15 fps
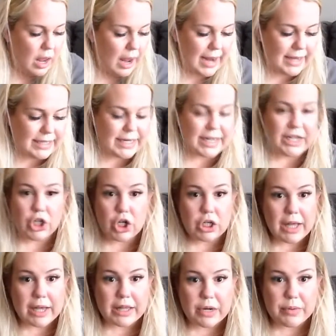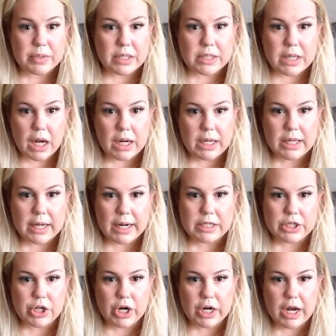It didn't look like there was a ton, and then I
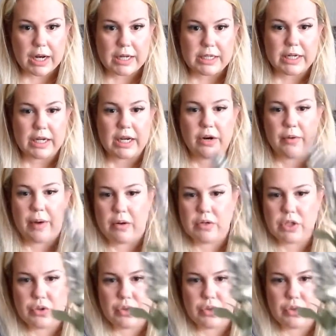started kind of digging around. So